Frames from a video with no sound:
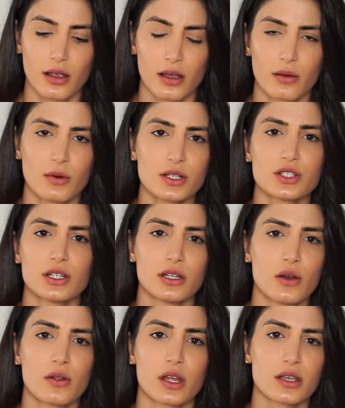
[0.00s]
I want you
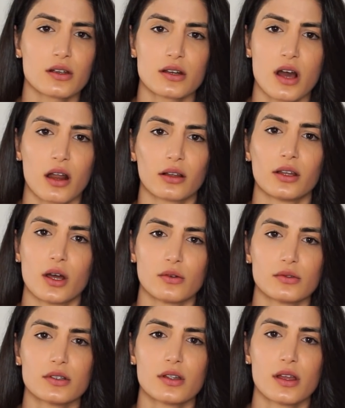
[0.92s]
to know that you're not
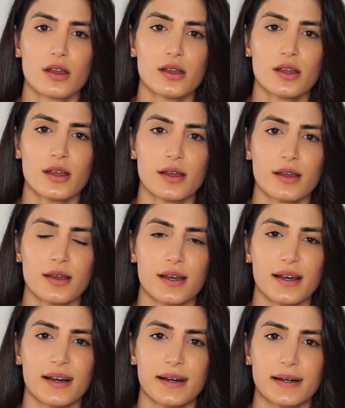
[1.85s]
alone.
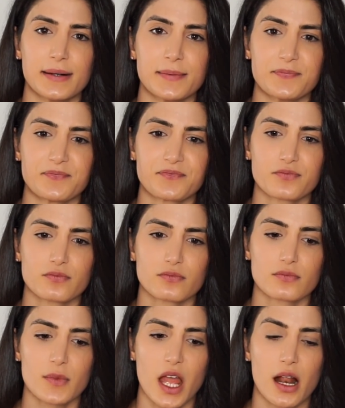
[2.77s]
And
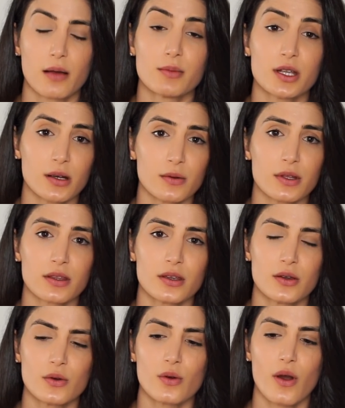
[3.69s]
I'm here with
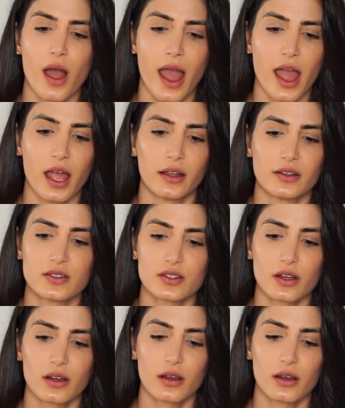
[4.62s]
you, and